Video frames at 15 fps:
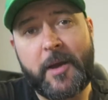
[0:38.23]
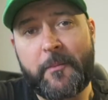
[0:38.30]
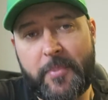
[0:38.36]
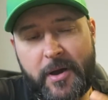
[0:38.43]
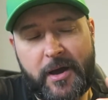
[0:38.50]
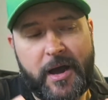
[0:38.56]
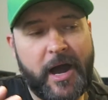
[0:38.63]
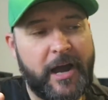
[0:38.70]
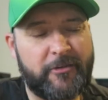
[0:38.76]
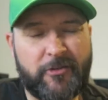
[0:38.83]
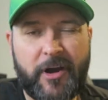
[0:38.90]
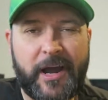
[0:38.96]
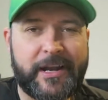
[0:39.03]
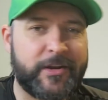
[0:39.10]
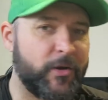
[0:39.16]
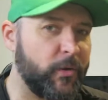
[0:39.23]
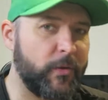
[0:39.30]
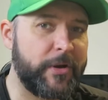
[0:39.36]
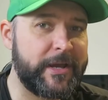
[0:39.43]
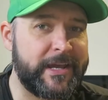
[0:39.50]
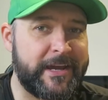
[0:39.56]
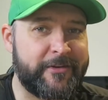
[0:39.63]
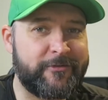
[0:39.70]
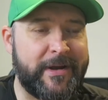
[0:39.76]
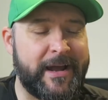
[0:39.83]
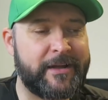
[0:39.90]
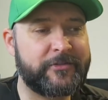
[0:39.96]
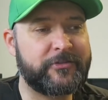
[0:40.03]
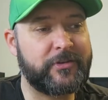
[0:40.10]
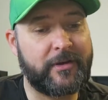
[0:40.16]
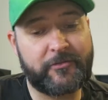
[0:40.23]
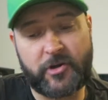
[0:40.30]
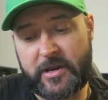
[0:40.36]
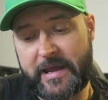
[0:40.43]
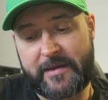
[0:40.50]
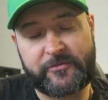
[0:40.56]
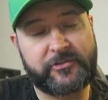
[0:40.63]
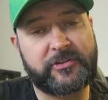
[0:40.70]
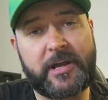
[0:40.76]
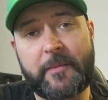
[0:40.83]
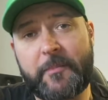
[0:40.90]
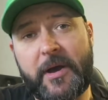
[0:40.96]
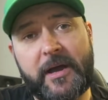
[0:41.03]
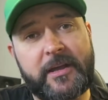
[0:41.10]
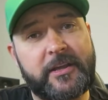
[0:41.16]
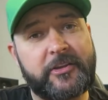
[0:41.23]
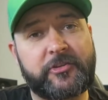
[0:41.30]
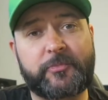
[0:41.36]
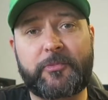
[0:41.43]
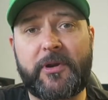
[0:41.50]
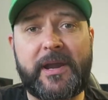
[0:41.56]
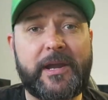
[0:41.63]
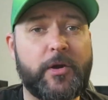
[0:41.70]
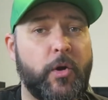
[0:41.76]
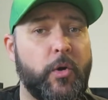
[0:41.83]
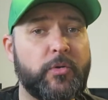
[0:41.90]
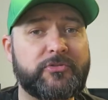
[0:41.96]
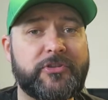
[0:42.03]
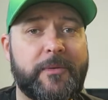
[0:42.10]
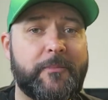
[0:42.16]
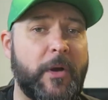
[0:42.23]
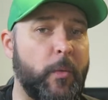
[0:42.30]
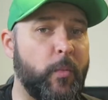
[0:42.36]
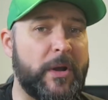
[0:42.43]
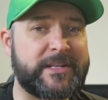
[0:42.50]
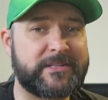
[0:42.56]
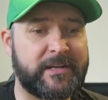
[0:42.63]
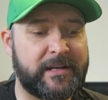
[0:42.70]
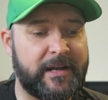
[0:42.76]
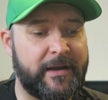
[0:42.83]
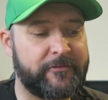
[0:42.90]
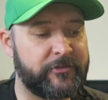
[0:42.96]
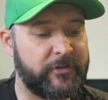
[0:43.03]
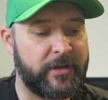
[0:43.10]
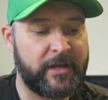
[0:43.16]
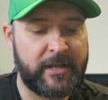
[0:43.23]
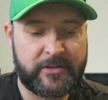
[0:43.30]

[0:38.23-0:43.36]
but I ride all year round, so I've got to have summer, spring, autumn, winter gloves.